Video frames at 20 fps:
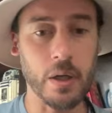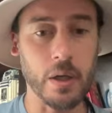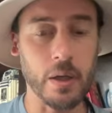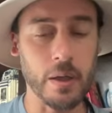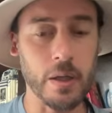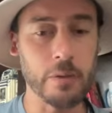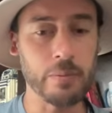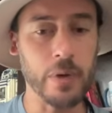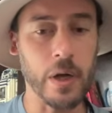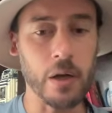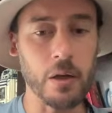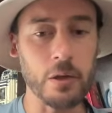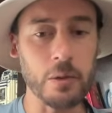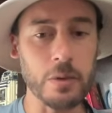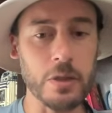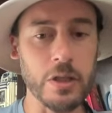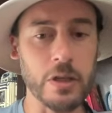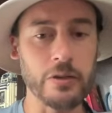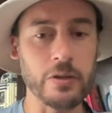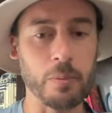he's
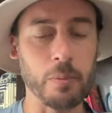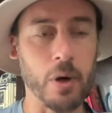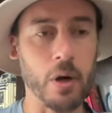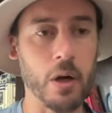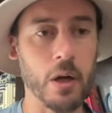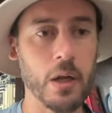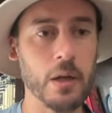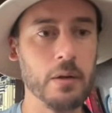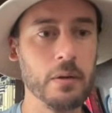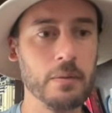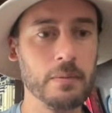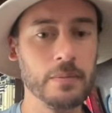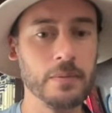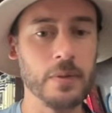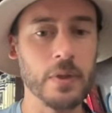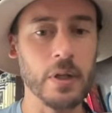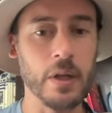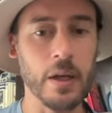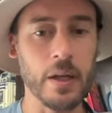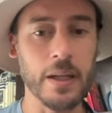probably just a pawn.
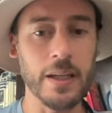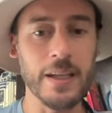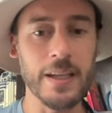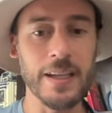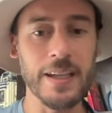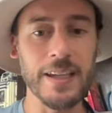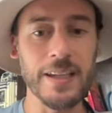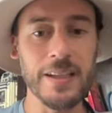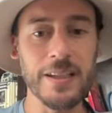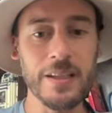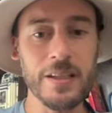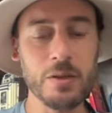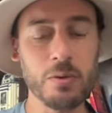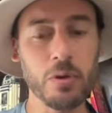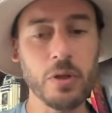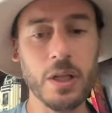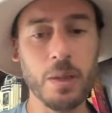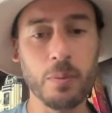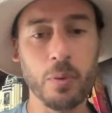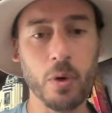He is
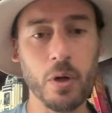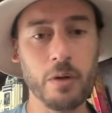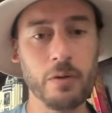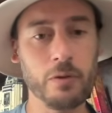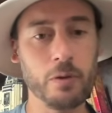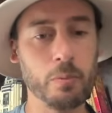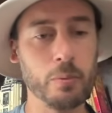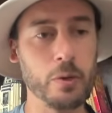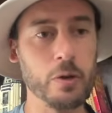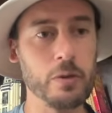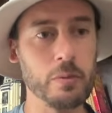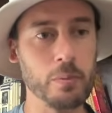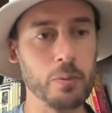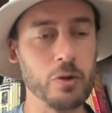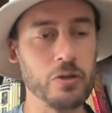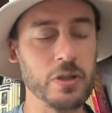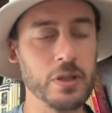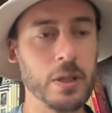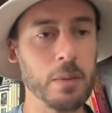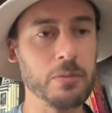really important for
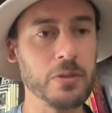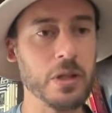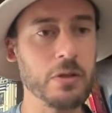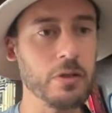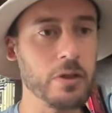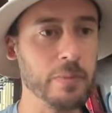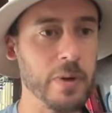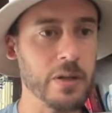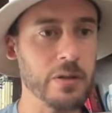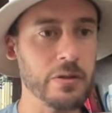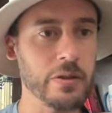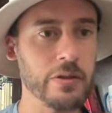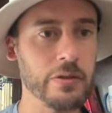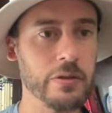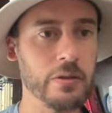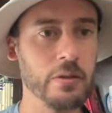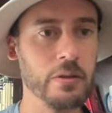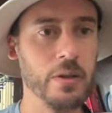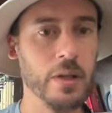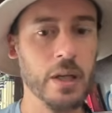boosting up Sentry Specialist,
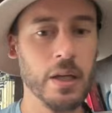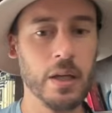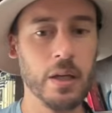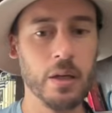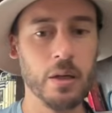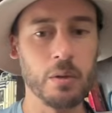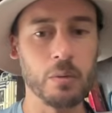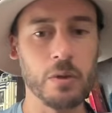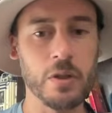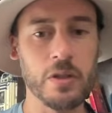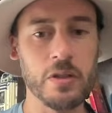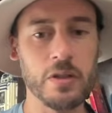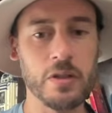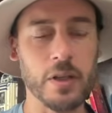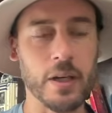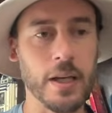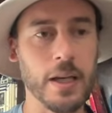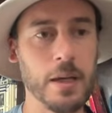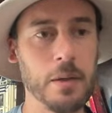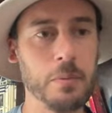which
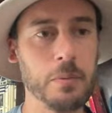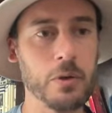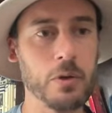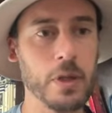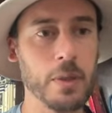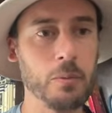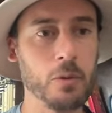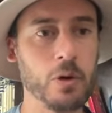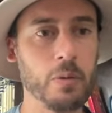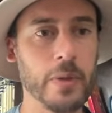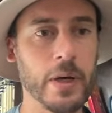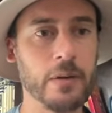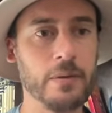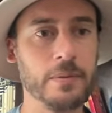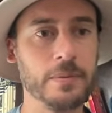I am learning more about.